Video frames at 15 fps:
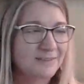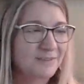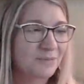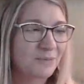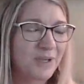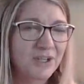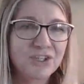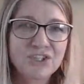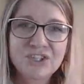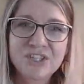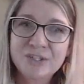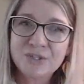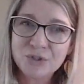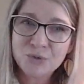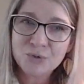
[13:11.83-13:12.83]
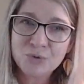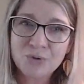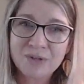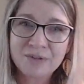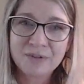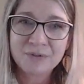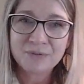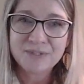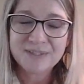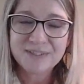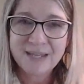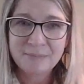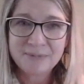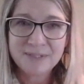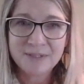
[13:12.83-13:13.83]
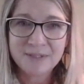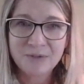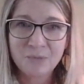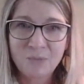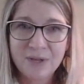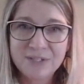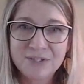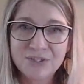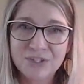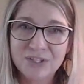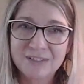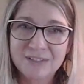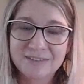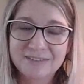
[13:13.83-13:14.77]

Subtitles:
What could she do on those steps in the winter?